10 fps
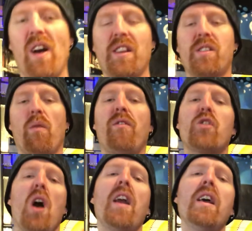device. So we've
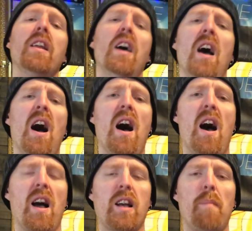tried it
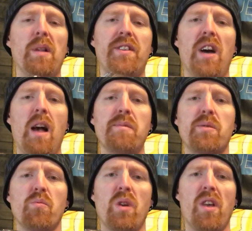a couple of
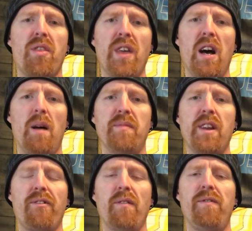times with
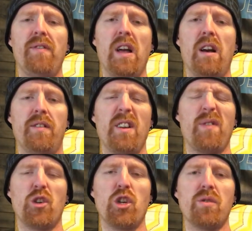
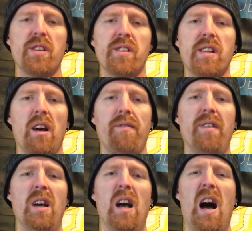different juice and
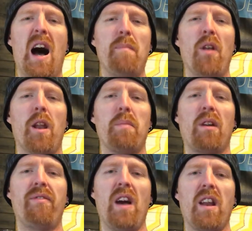stuff. I'm not a
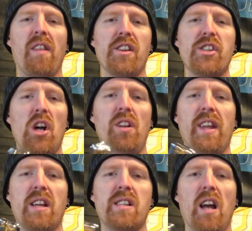big fan of the salt
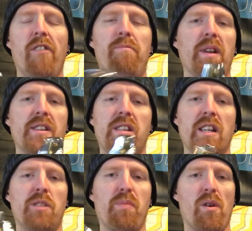mix stuff, but
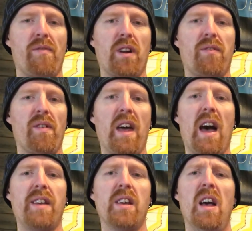it's perfect for
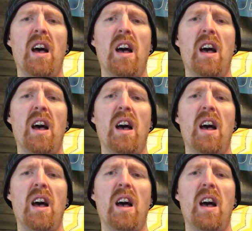that.